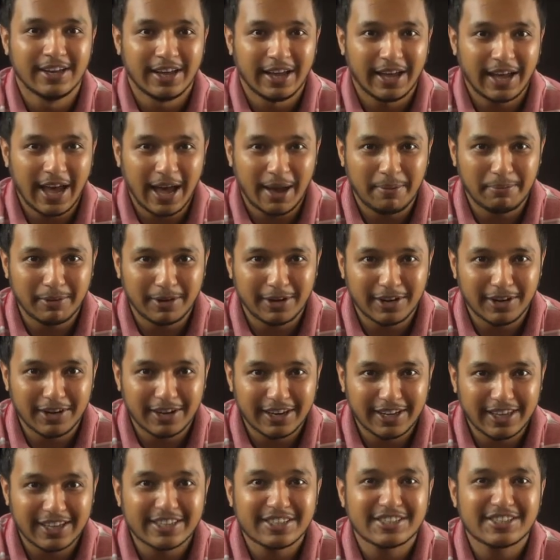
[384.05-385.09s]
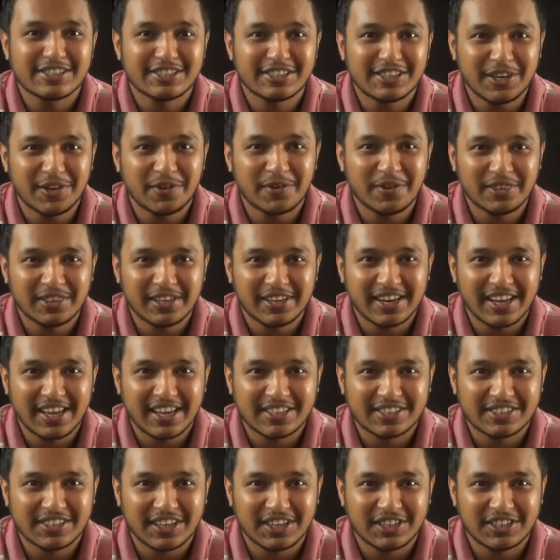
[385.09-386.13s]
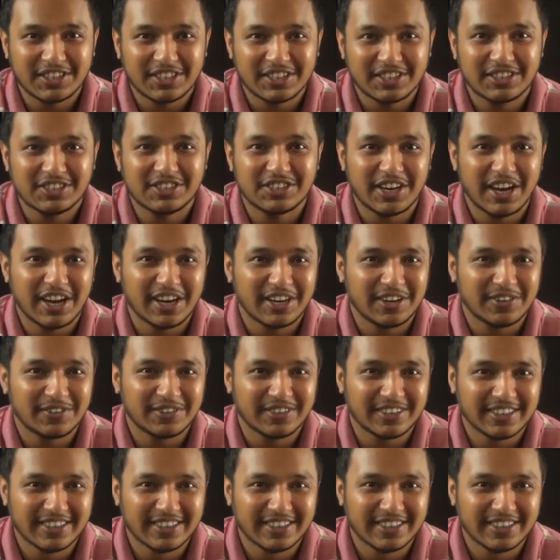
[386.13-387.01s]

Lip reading: Happy learning. See you in the next session. Stay tuned.